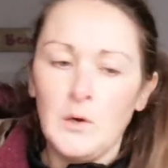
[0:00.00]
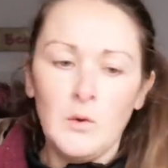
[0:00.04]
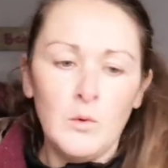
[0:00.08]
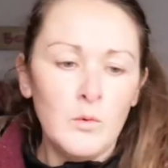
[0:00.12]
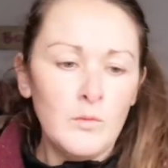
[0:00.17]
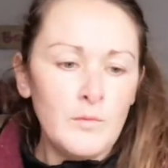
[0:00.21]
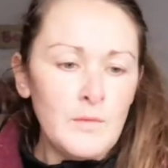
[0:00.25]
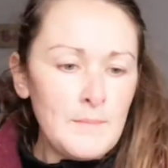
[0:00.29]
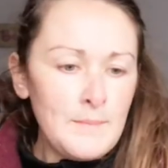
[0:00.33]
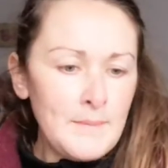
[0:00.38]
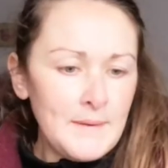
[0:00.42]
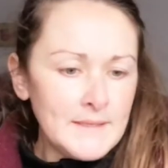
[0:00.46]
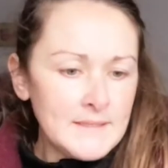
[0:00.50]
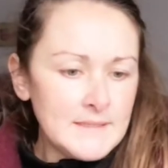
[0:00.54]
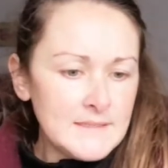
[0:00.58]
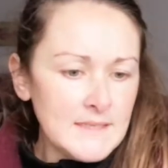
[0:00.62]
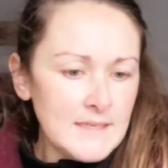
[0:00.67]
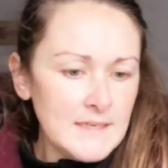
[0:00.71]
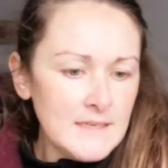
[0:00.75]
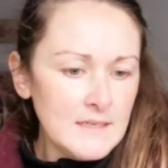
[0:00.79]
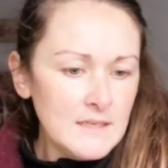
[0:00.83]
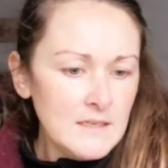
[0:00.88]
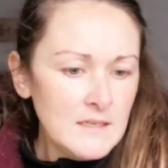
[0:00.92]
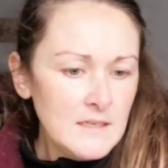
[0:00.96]
clover
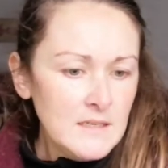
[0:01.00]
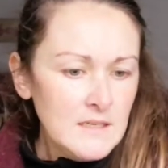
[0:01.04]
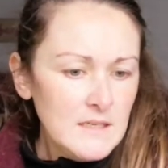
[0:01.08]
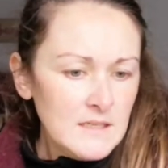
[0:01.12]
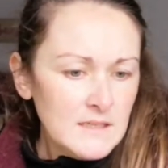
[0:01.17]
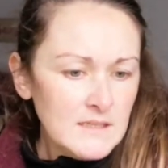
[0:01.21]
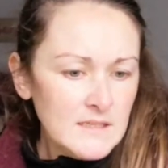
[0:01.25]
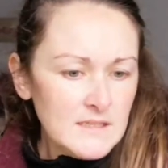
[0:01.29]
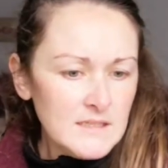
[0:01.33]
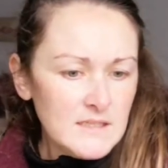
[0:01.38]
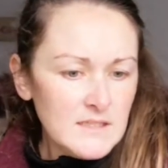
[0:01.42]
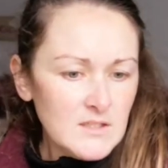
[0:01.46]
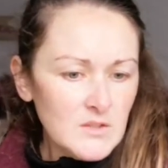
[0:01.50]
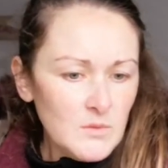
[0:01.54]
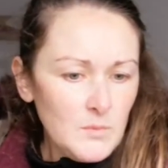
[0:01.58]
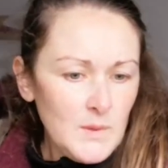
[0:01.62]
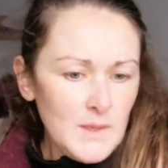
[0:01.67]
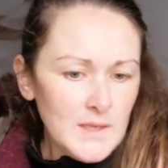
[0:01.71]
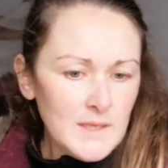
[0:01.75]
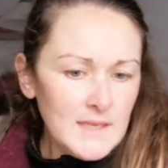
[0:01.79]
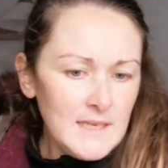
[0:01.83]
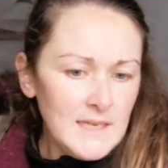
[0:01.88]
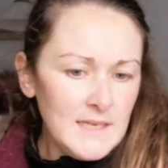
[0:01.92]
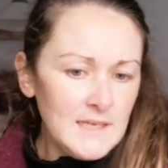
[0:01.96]
butter. This is the
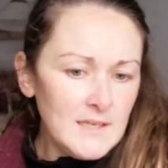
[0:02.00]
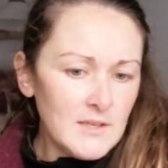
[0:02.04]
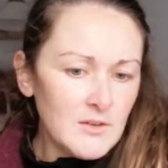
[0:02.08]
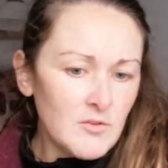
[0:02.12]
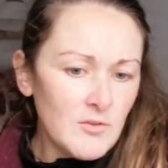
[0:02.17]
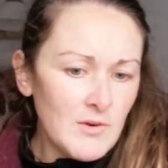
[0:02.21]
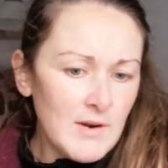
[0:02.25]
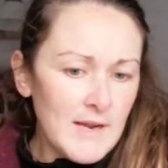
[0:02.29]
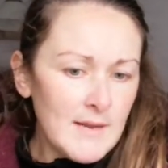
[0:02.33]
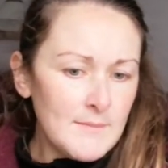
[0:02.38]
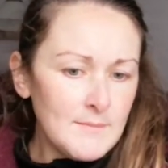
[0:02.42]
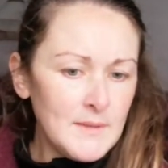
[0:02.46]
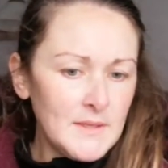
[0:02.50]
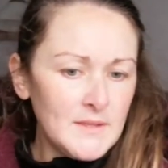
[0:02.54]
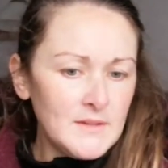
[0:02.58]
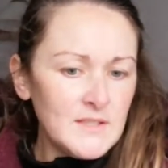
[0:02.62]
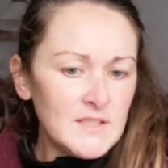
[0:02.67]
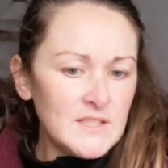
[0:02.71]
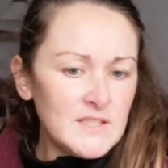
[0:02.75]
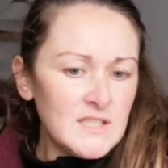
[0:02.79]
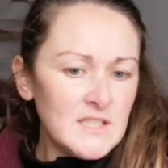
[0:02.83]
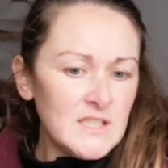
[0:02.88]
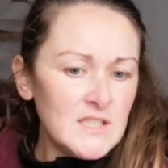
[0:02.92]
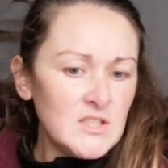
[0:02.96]
1 kilogram,
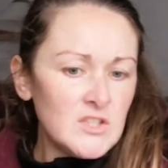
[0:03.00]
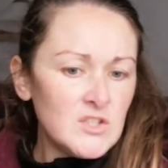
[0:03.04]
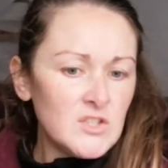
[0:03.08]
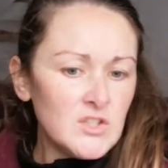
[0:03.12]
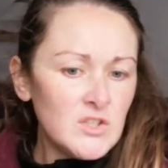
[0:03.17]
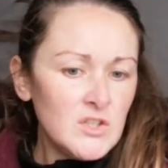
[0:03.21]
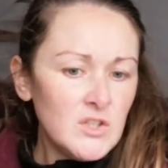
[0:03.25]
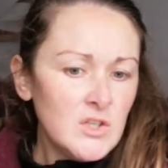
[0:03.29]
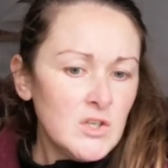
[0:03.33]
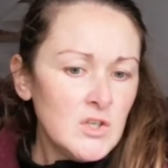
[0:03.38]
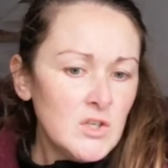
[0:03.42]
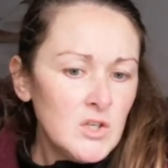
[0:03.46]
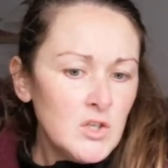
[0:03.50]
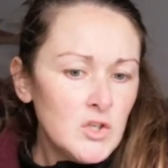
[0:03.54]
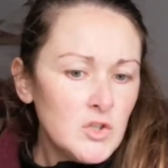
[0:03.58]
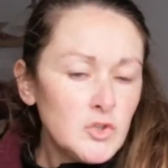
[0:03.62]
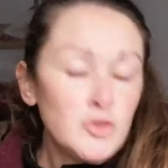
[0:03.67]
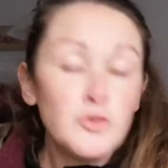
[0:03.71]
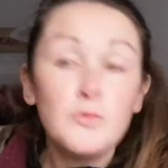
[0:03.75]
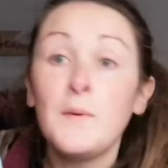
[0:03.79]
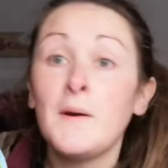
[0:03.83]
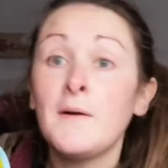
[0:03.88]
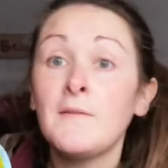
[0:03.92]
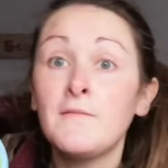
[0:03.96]
and this is
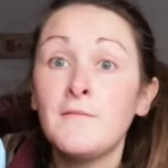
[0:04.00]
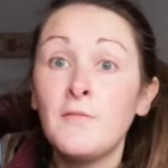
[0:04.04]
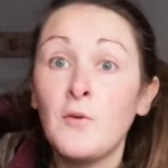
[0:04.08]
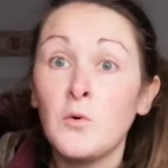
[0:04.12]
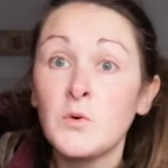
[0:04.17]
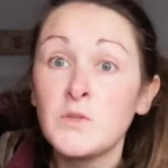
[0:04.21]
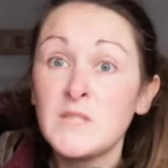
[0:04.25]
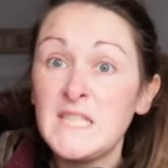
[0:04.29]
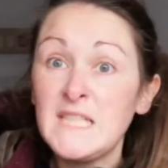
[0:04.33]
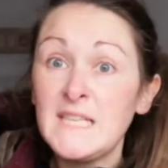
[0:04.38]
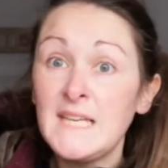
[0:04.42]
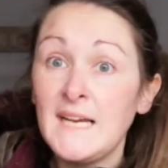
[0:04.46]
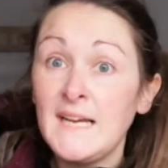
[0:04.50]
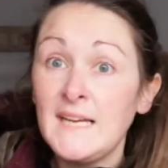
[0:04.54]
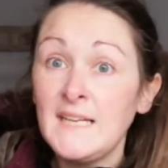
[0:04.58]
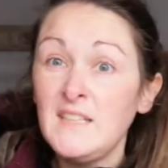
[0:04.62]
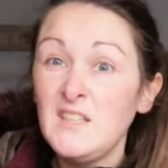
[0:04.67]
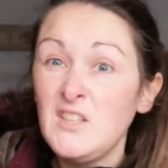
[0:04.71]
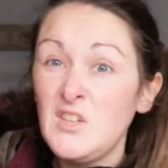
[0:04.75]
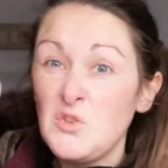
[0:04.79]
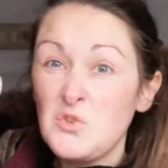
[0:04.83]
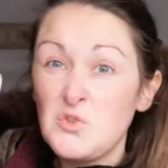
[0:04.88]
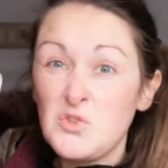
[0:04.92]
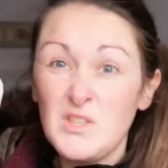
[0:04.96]

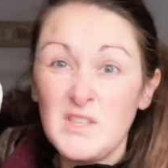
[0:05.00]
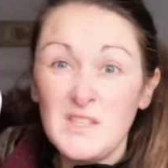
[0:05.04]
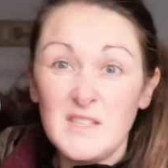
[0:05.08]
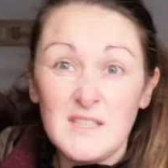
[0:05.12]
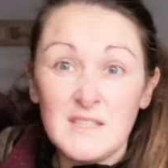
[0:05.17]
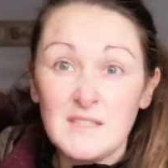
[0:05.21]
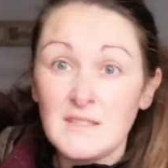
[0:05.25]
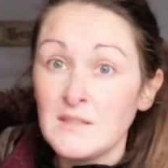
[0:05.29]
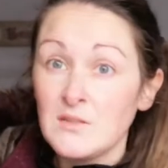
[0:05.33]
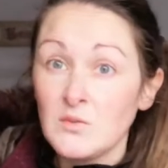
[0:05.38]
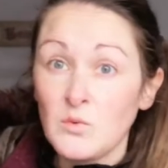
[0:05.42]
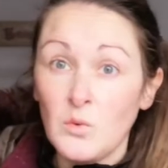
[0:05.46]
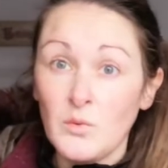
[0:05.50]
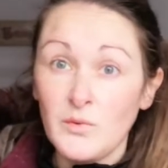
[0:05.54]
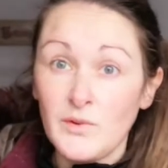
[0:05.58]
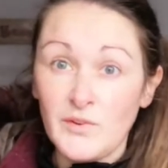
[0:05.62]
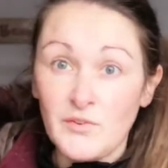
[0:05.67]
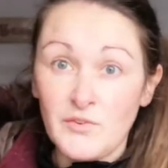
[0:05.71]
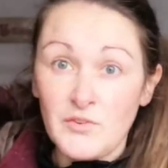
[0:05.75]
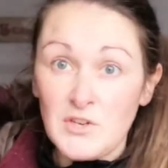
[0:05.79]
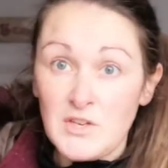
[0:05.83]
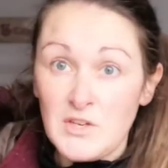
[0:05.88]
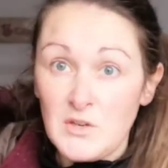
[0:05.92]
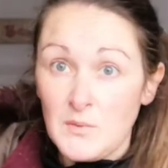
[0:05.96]
£2.49. Usually this is
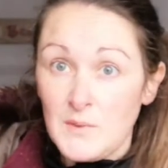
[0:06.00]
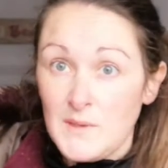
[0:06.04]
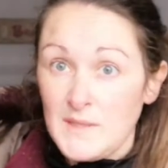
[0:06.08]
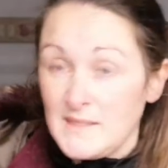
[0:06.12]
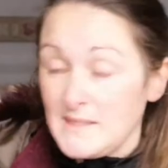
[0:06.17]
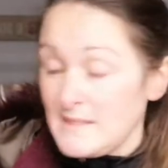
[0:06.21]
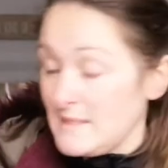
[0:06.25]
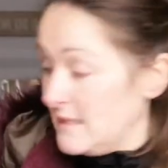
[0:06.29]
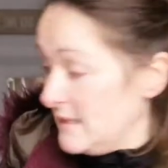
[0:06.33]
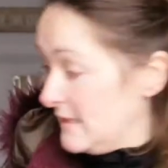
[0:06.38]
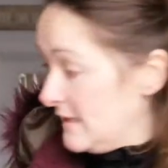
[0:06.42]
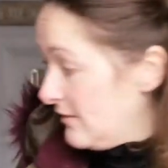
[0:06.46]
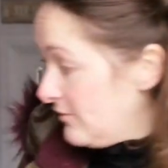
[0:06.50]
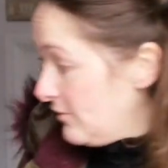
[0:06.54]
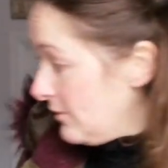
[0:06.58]
over £3